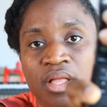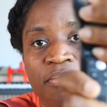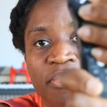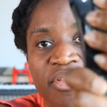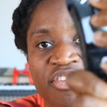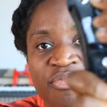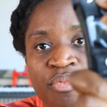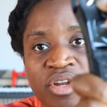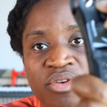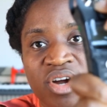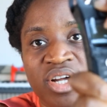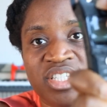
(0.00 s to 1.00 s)
but they've put
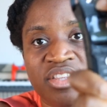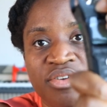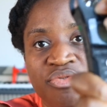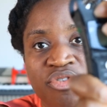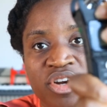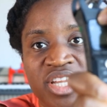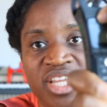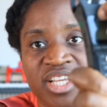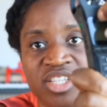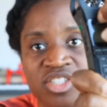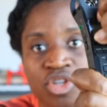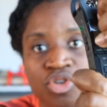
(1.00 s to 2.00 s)
it right at the front here,
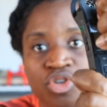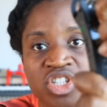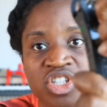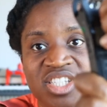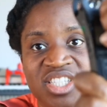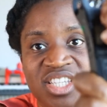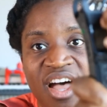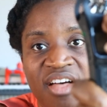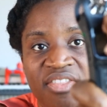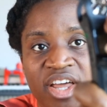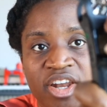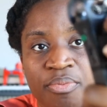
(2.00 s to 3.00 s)
so you can just dial
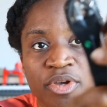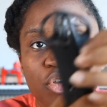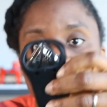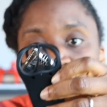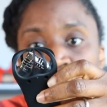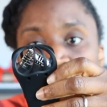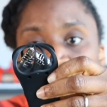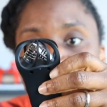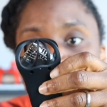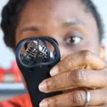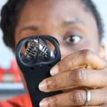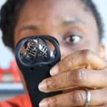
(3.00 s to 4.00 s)
that up. It goes all the
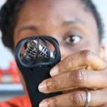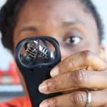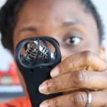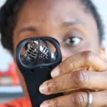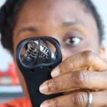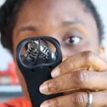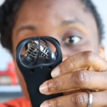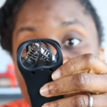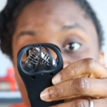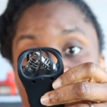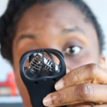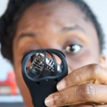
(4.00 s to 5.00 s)
way to
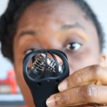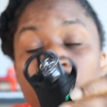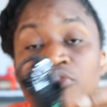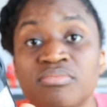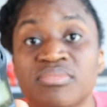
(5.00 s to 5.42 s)
10, from